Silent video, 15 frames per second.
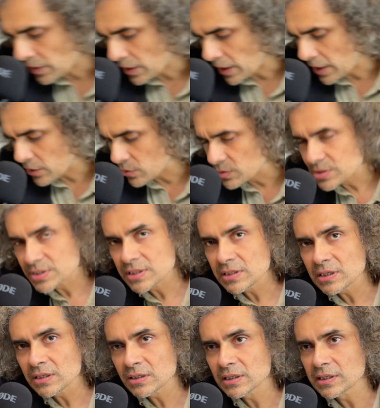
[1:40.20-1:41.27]
I could see
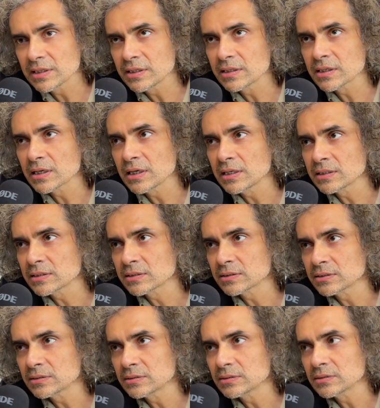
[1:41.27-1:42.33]
a clear-cut
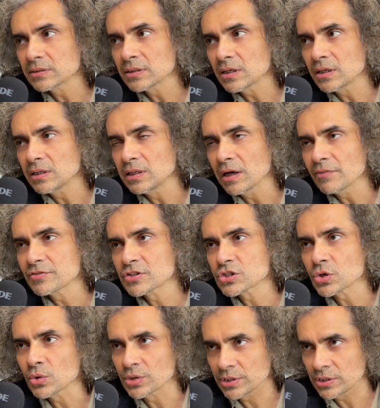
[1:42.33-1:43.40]
love
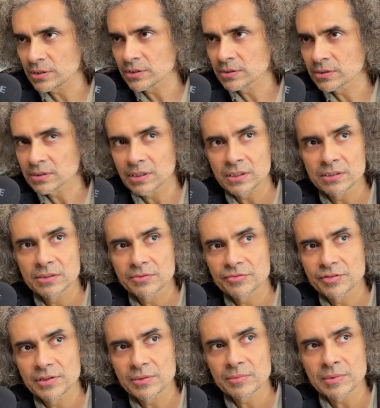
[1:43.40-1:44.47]
story in the
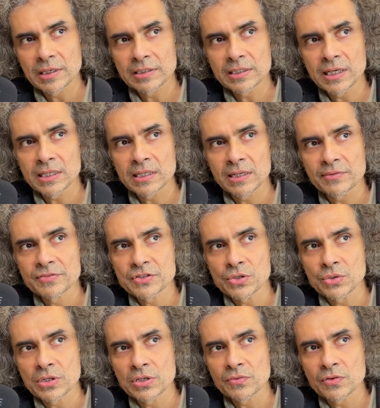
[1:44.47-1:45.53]
film, and that love
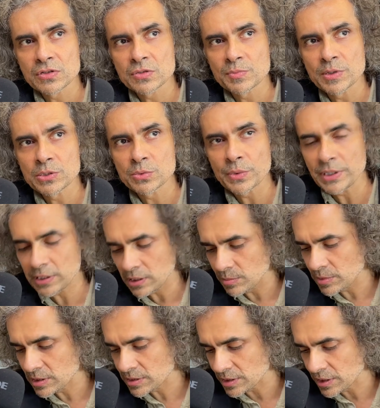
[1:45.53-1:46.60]
story was between
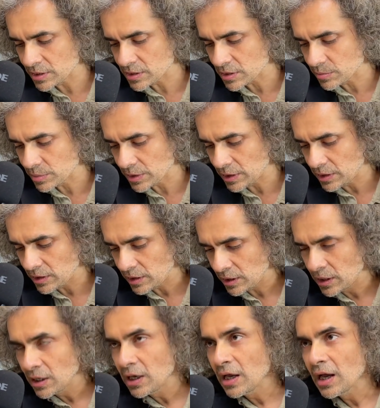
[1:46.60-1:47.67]
Amar Singh Chamkila
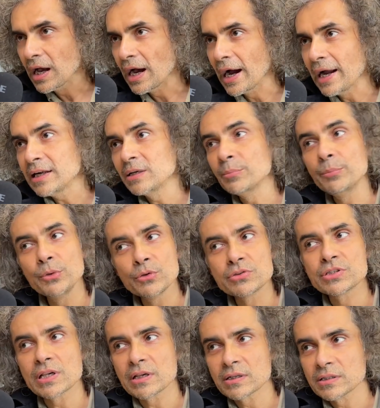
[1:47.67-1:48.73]
and
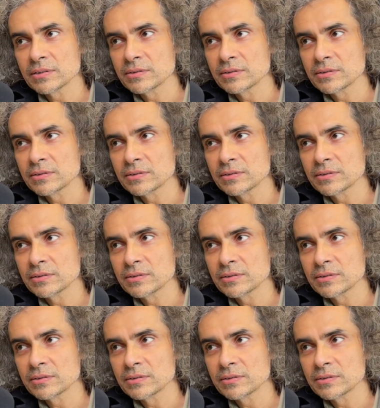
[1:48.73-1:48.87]
music.